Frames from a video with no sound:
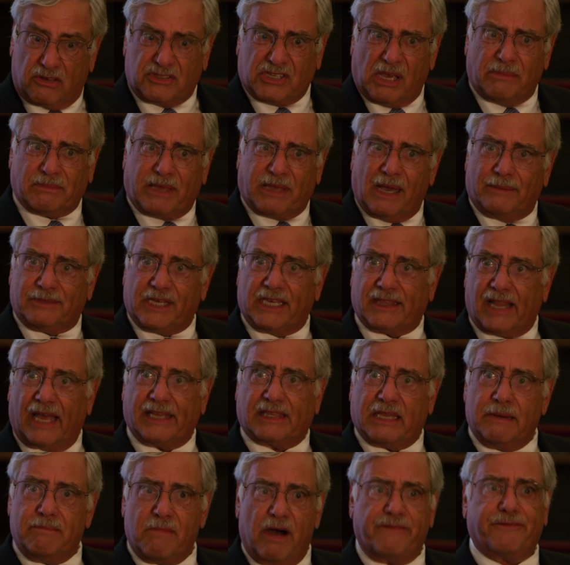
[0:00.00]
Though sometimes I'd
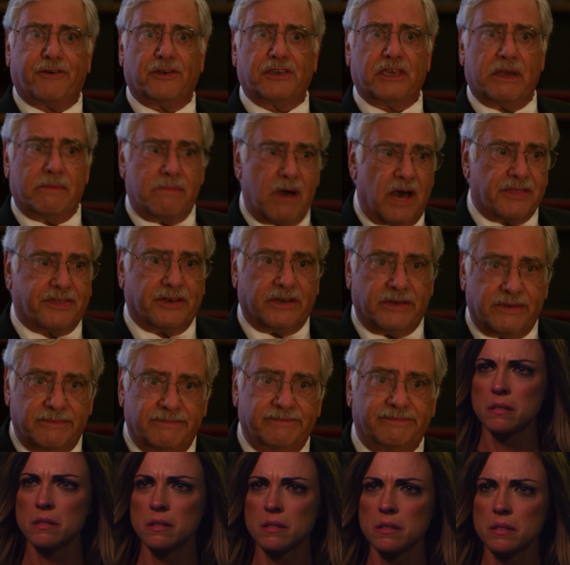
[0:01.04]
like to muffle your mother.
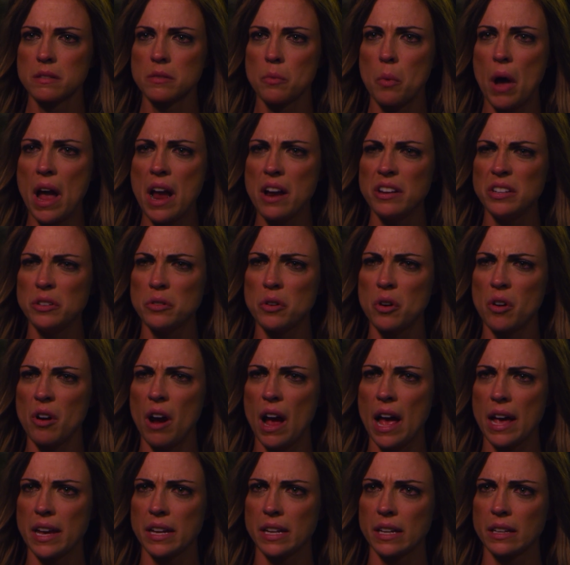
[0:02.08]
Why are you
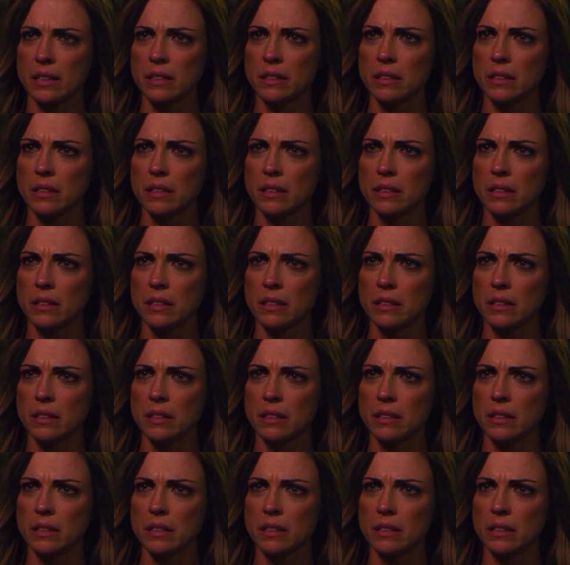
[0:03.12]
crying?